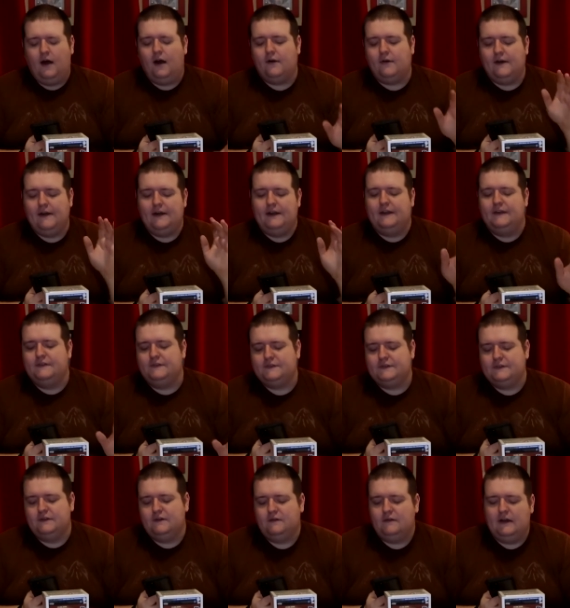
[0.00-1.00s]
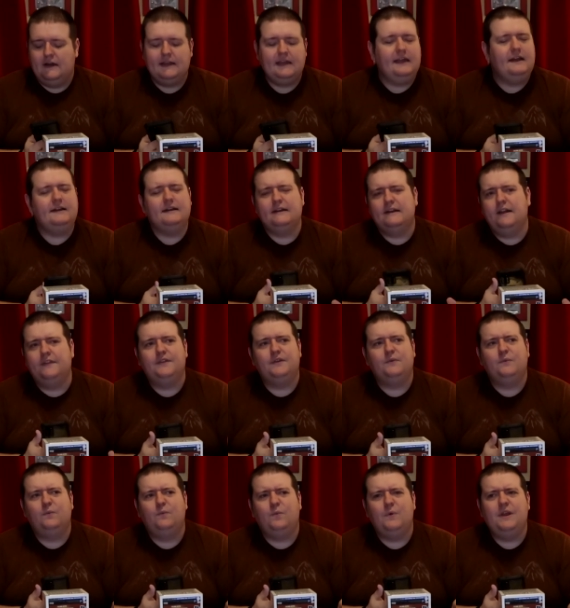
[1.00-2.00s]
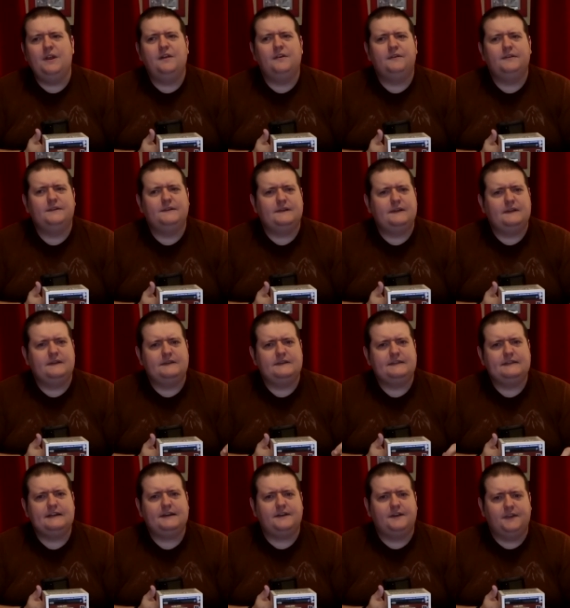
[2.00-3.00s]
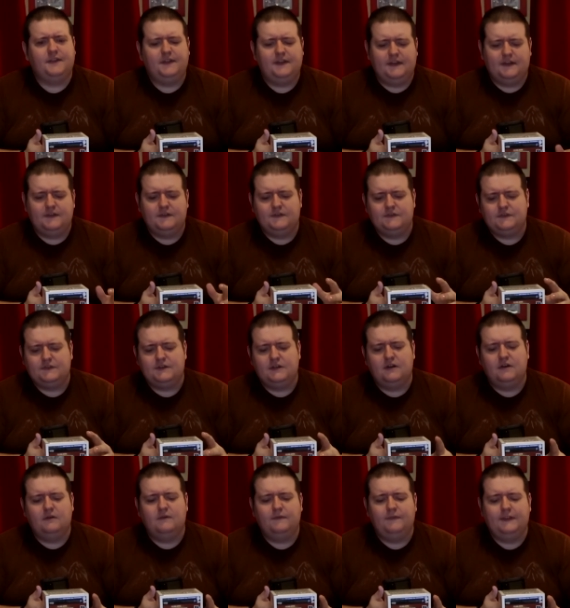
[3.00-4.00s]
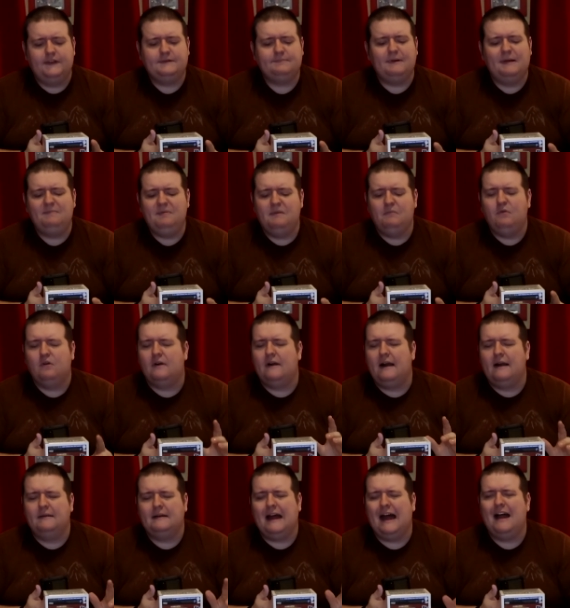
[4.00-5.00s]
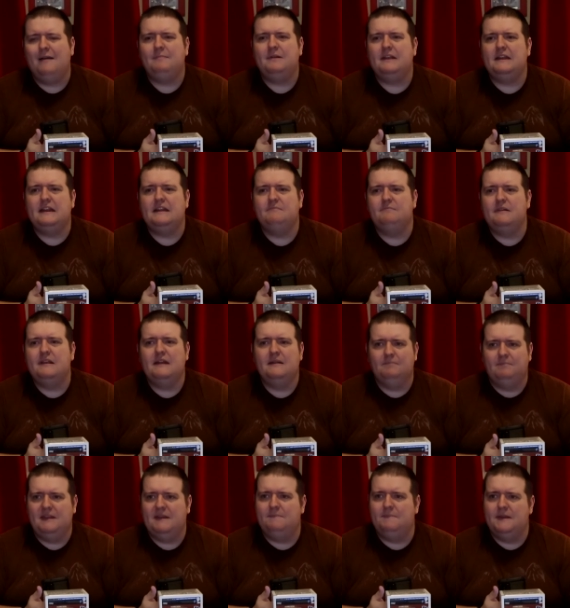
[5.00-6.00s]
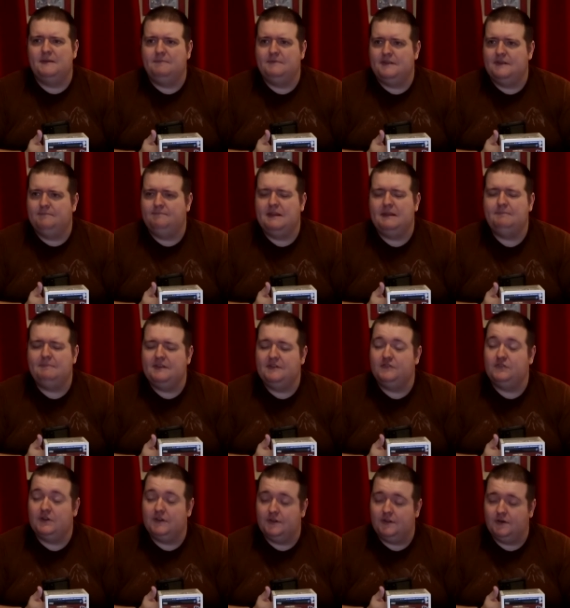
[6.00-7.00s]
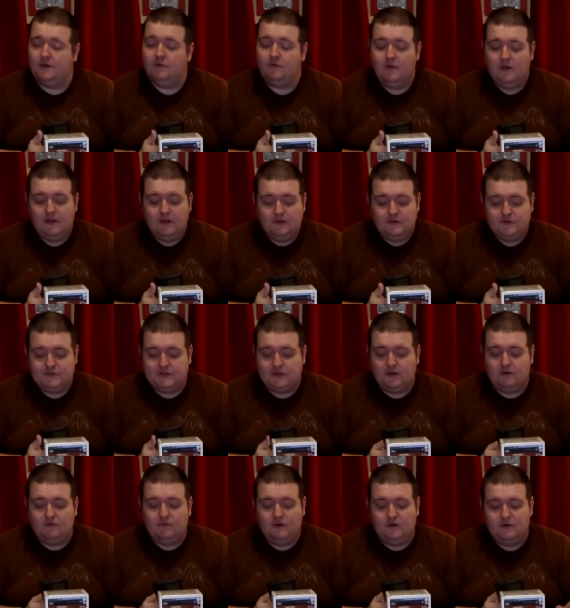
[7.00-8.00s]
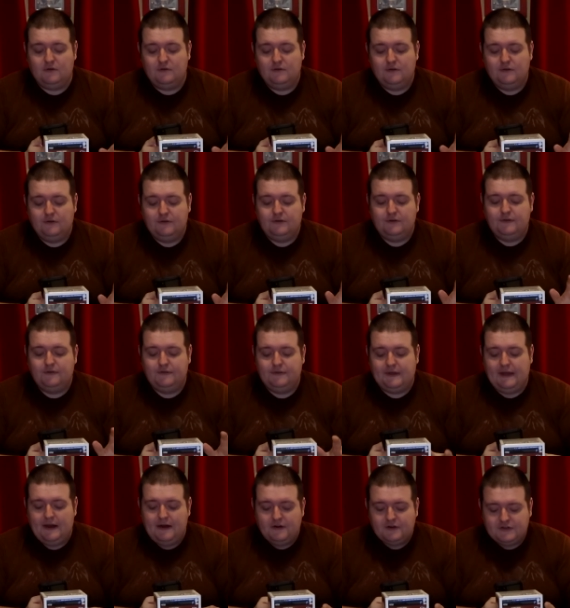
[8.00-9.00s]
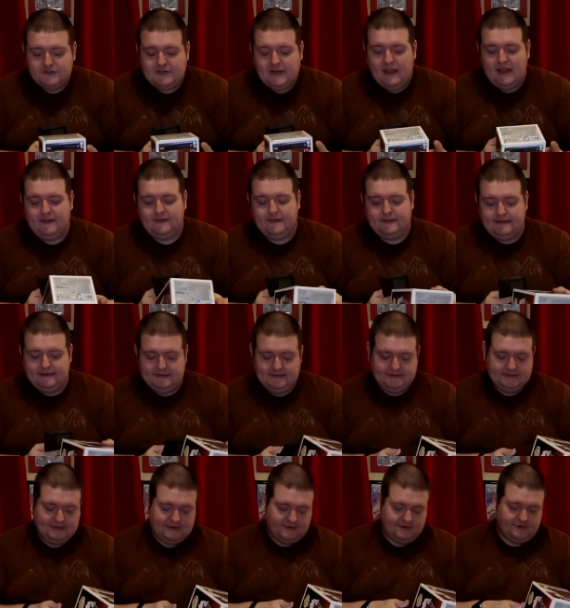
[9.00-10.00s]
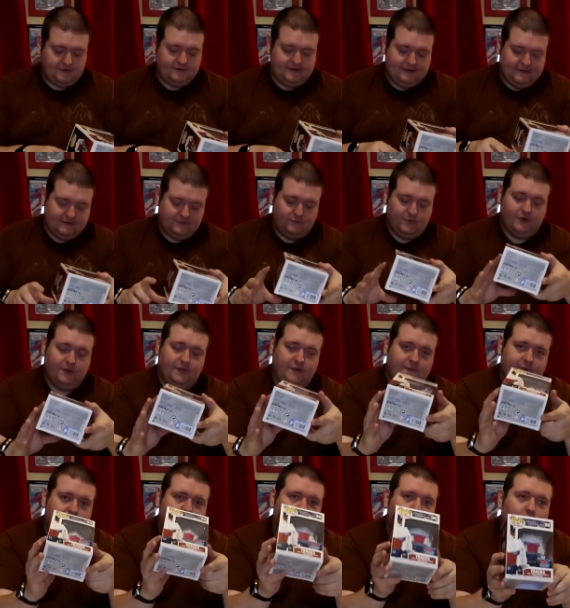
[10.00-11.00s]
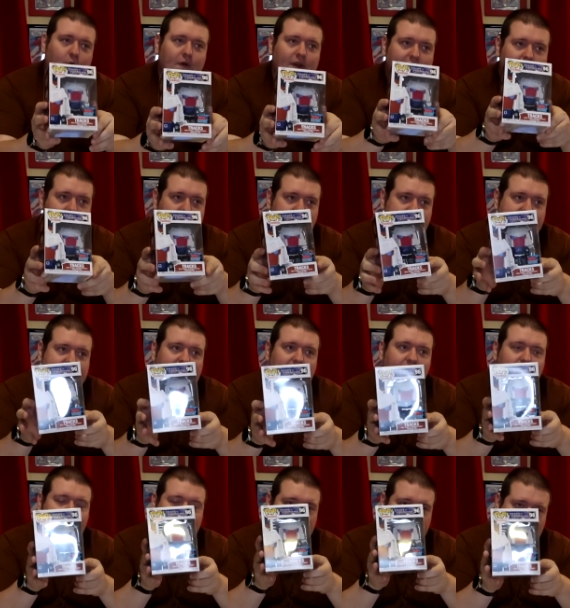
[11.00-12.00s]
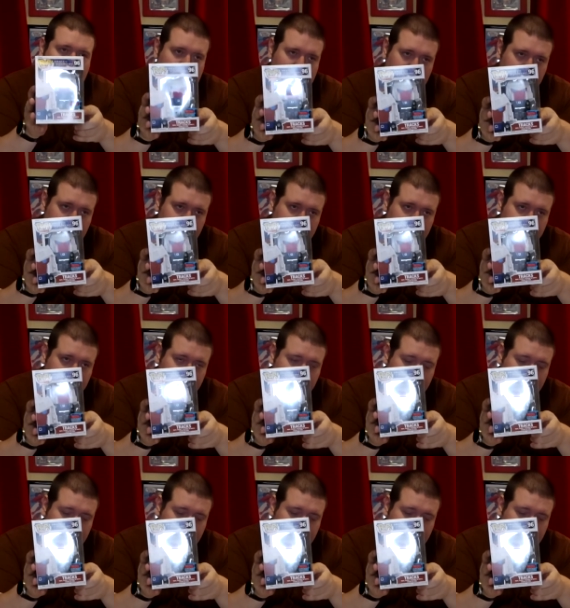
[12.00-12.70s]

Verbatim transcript: Alrighty. So again, another weird sticker thing. So this might be more on HobbyDB and PPB, PPG though. So they are saying that this sticker is worth forty-seven dollars.